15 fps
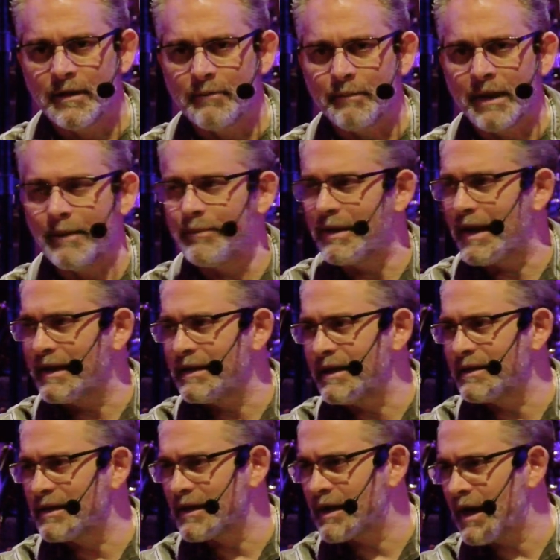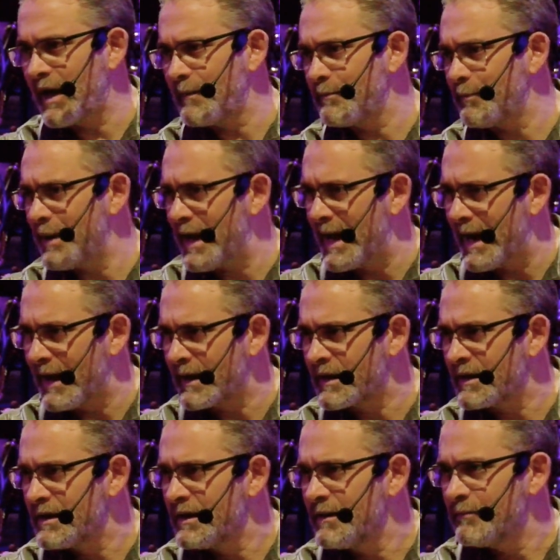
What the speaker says: Maybe I need to cut back.